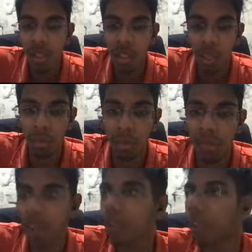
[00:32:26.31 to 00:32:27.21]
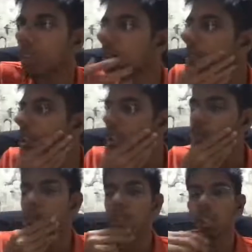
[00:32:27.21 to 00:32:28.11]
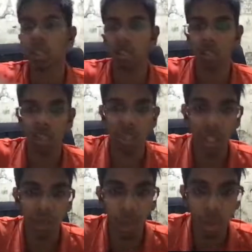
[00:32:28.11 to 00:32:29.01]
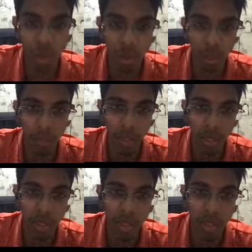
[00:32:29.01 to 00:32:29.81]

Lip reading: And b5, yeah. Simple. Just get the pawns rolling, man.